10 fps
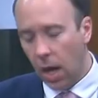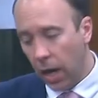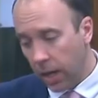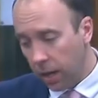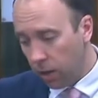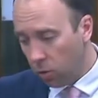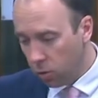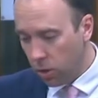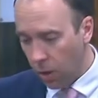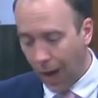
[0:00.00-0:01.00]
And can I
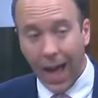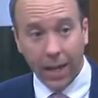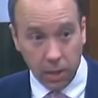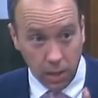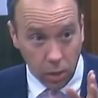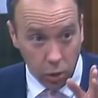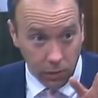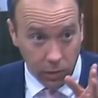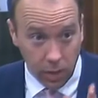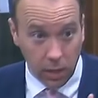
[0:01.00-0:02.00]
also add, because I should have
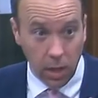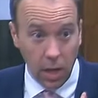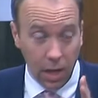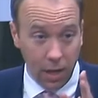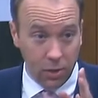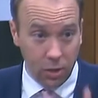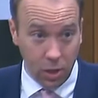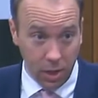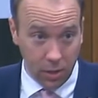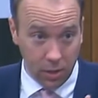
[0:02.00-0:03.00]
done, Sir
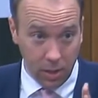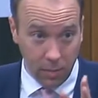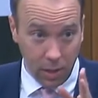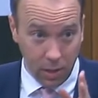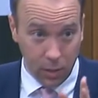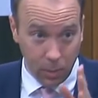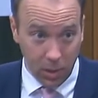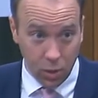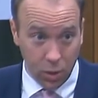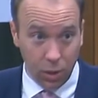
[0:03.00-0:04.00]
Charles, in my
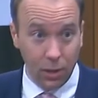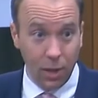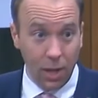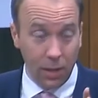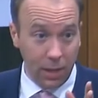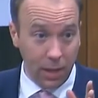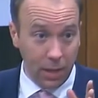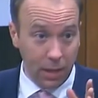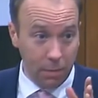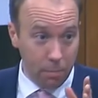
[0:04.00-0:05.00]
speech, that
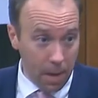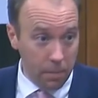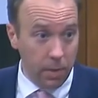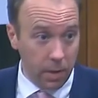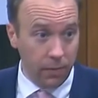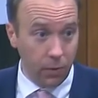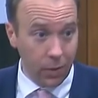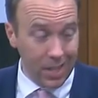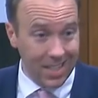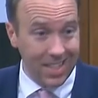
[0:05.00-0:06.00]
the member for
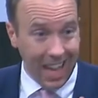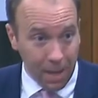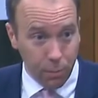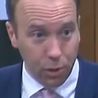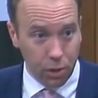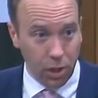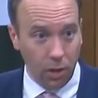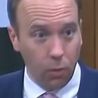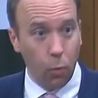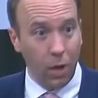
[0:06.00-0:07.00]
East Cambridgeshire
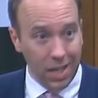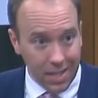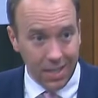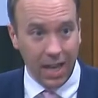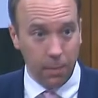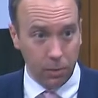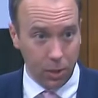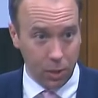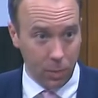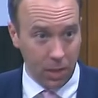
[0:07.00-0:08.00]
isn't able to
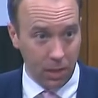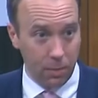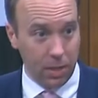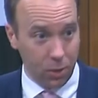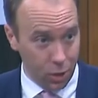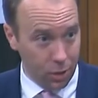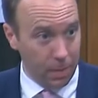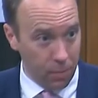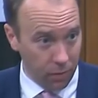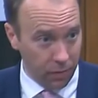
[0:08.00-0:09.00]
speak because she's a
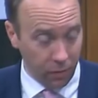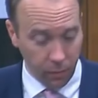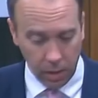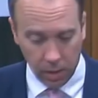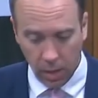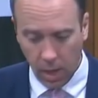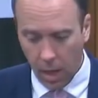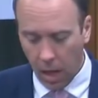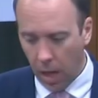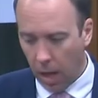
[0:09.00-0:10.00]
member of government,
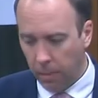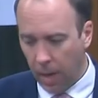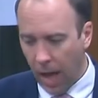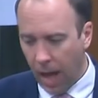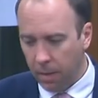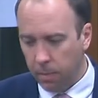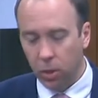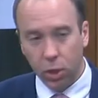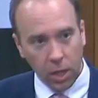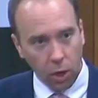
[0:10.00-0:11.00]
but
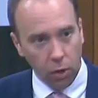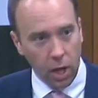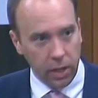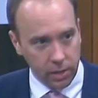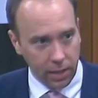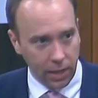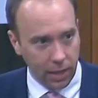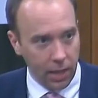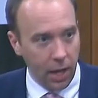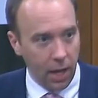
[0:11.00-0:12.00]
she wholeheartedly
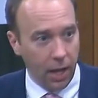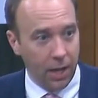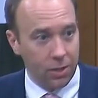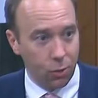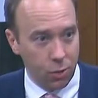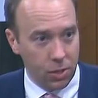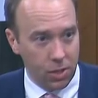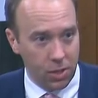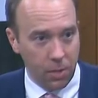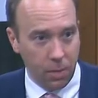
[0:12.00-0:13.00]

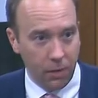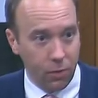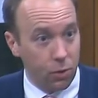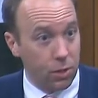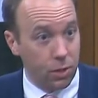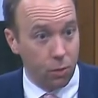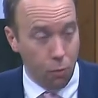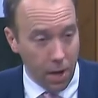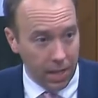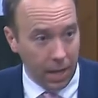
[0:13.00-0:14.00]
endorses my views and is a
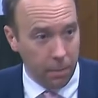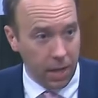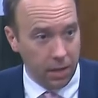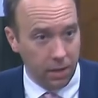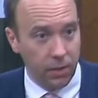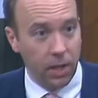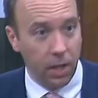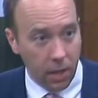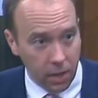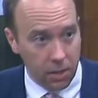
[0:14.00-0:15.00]
great campaigner for
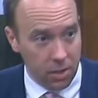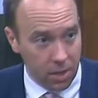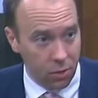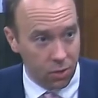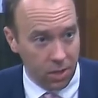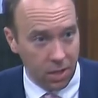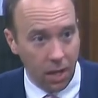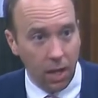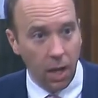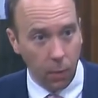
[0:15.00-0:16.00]
her constituency
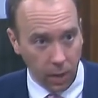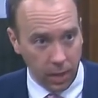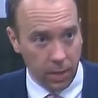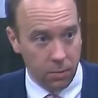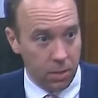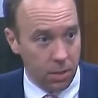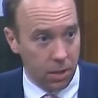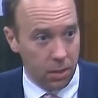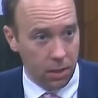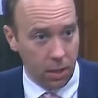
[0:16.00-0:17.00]
and when it comes to
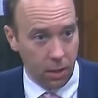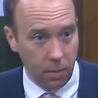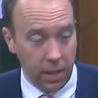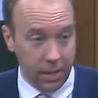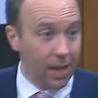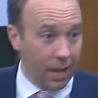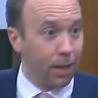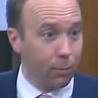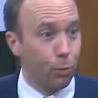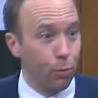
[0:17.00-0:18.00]
the Seneca plant and more